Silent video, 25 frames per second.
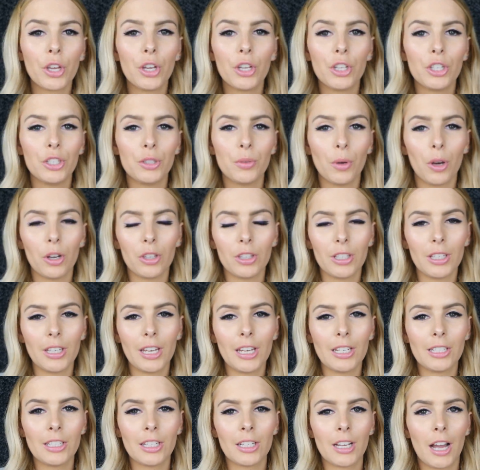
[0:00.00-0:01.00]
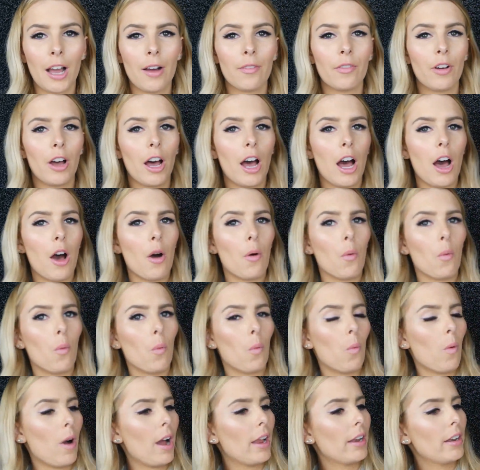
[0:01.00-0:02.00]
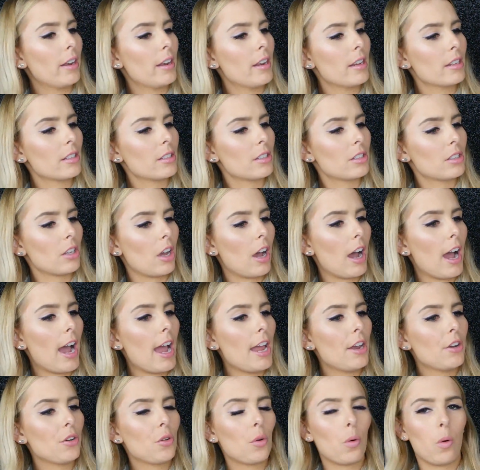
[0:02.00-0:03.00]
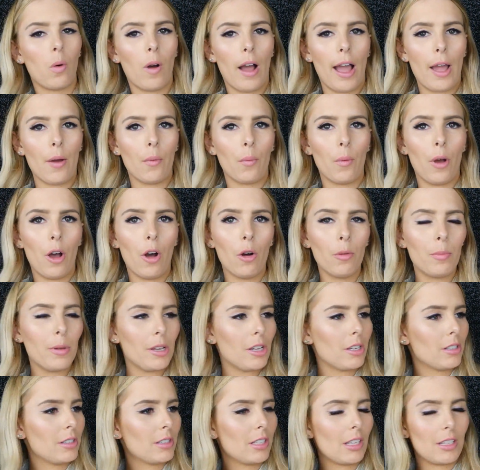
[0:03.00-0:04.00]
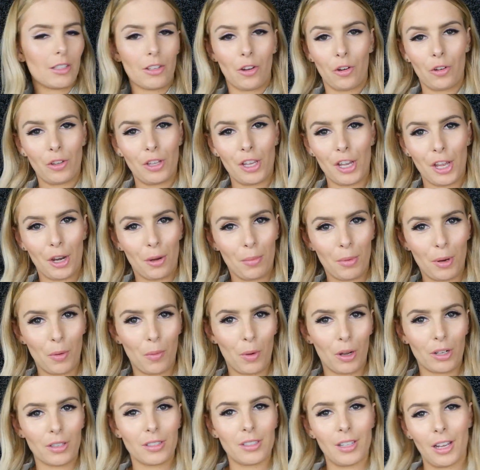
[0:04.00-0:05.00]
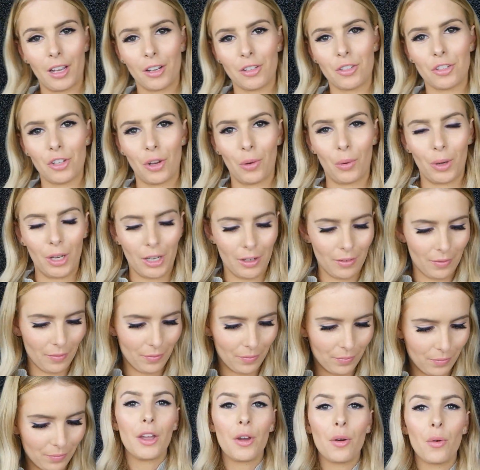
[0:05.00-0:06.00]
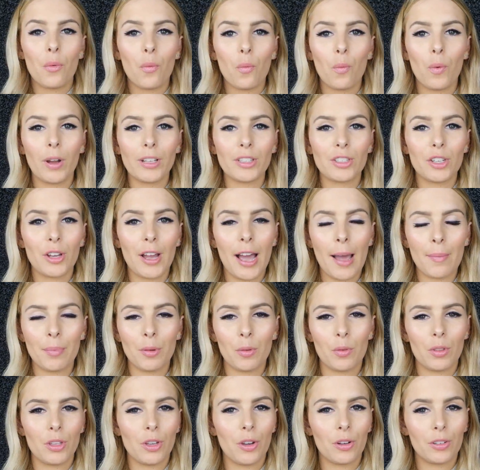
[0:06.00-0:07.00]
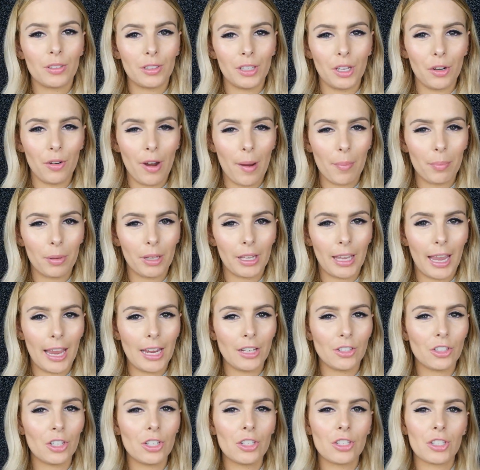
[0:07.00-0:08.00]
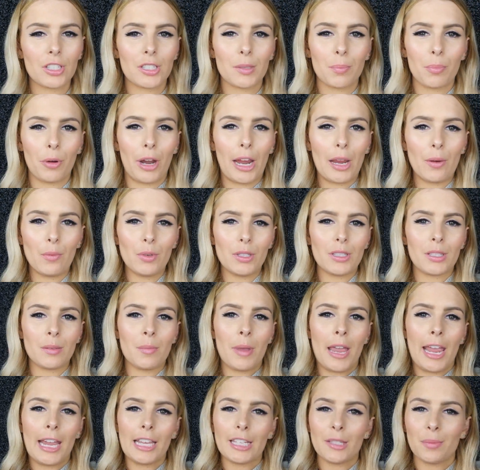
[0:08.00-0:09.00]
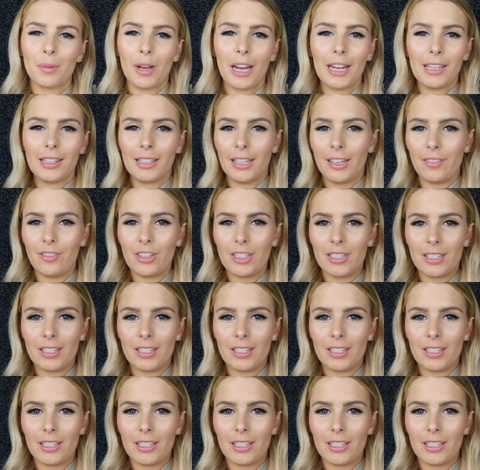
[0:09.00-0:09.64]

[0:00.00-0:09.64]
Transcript: You only need to cover one side quite well because there's only going to be one side showing. Once you're happy with your glitter application, just spray it with some hairspray and leave it